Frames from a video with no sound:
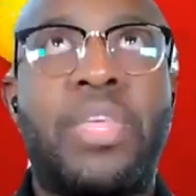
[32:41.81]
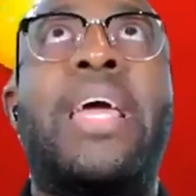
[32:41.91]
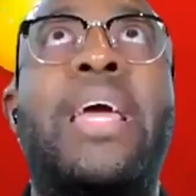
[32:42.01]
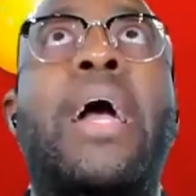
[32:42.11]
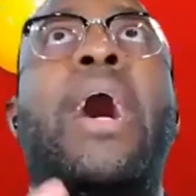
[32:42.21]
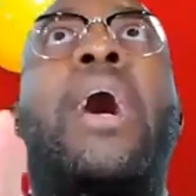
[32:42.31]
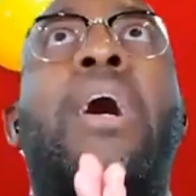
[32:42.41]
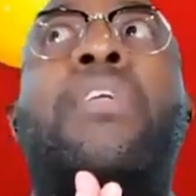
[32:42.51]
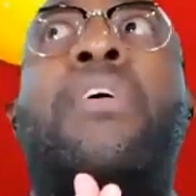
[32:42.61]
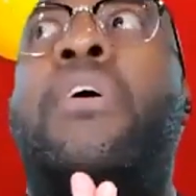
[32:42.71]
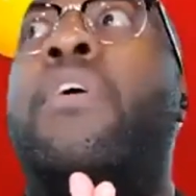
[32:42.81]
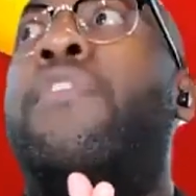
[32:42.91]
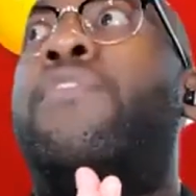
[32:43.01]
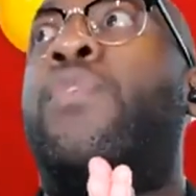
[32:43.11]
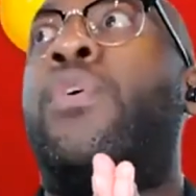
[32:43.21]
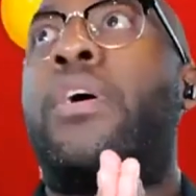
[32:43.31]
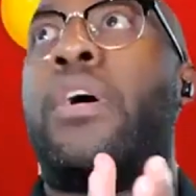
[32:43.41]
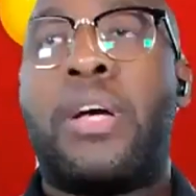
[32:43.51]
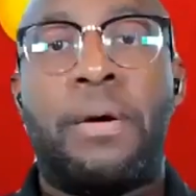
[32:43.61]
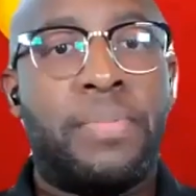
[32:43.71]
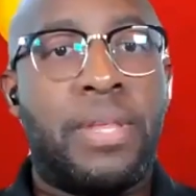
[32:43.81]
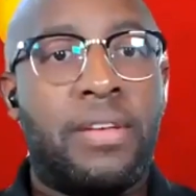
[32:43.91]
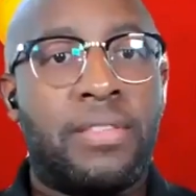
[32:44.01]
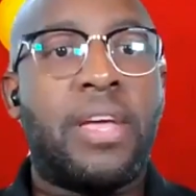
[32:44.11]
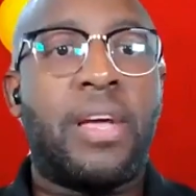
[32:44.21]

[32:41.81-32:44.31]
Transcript: Thank God for a company.